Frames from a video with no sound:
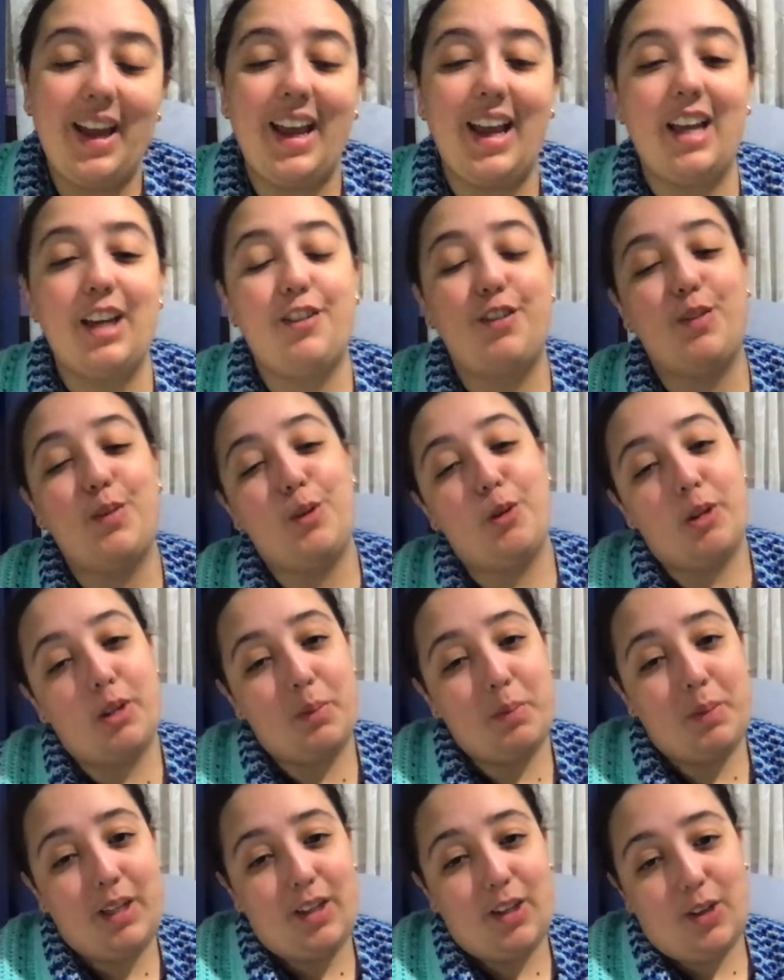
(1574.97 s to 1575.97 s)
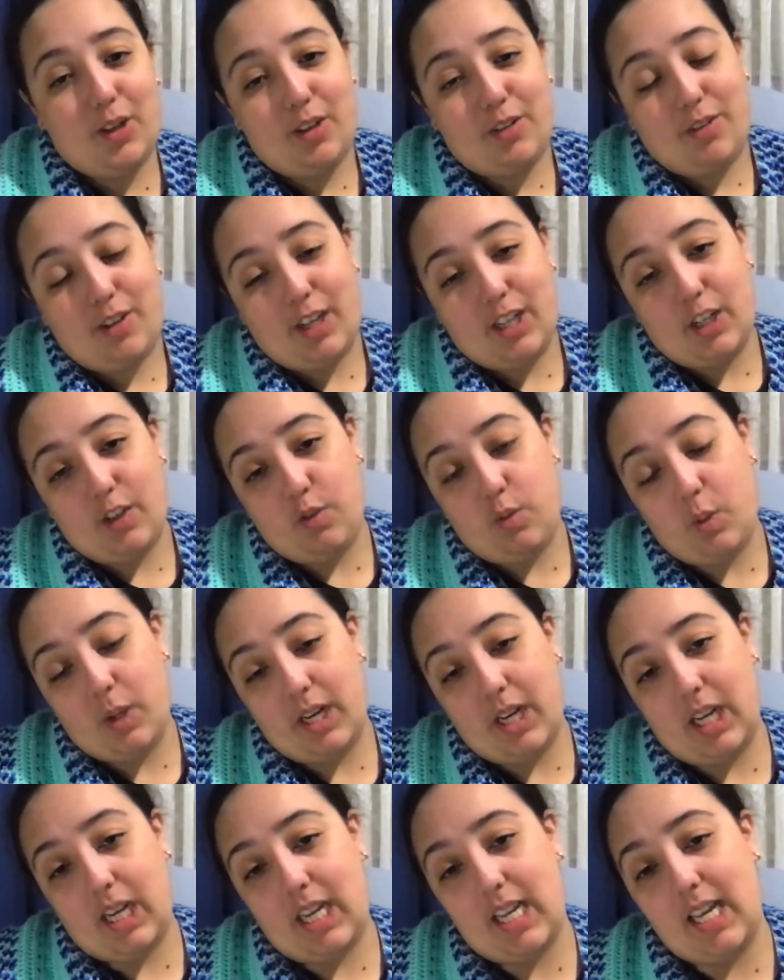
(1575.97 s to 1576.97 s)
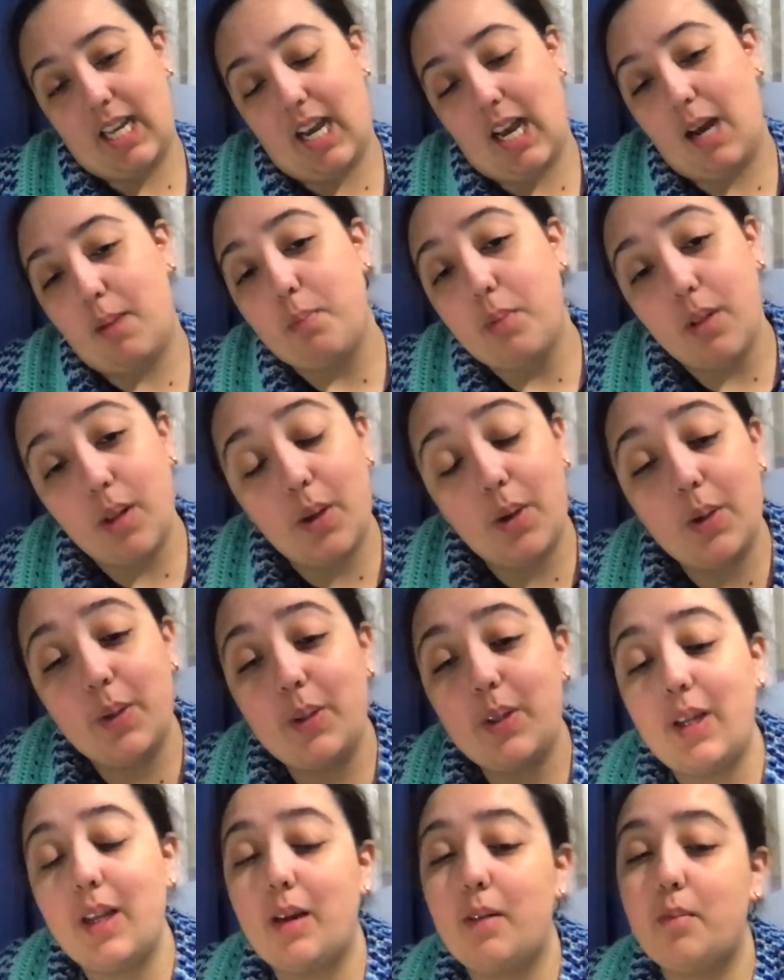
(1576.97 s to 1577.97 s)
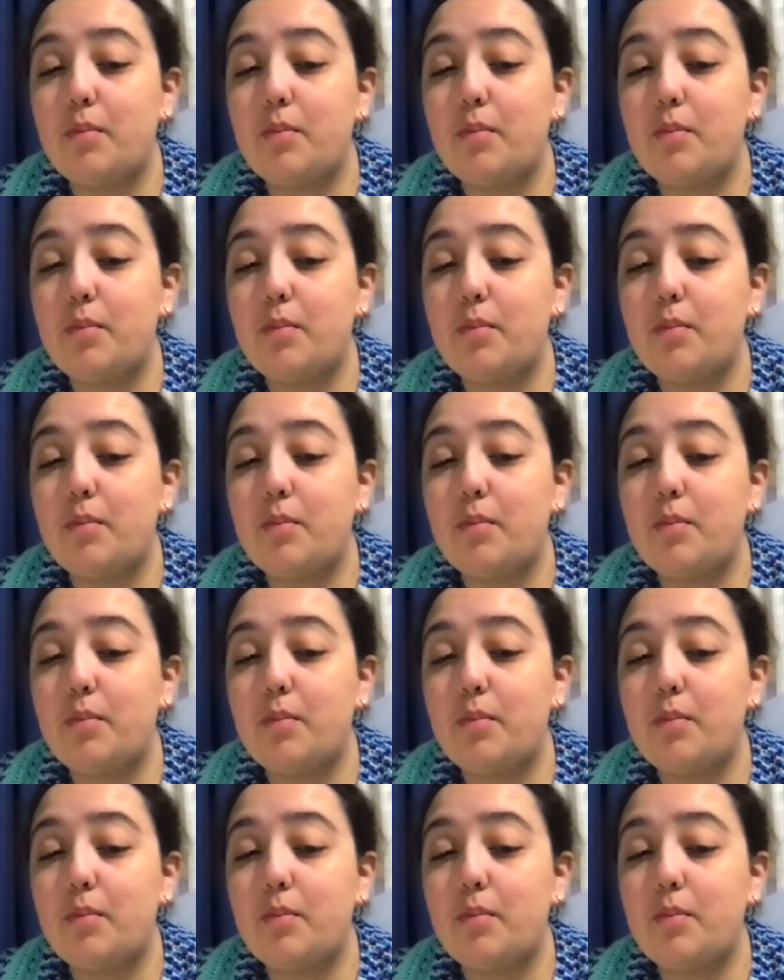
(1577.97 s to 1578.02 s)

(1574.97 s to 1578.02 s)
and if you want to be notified of when I upload,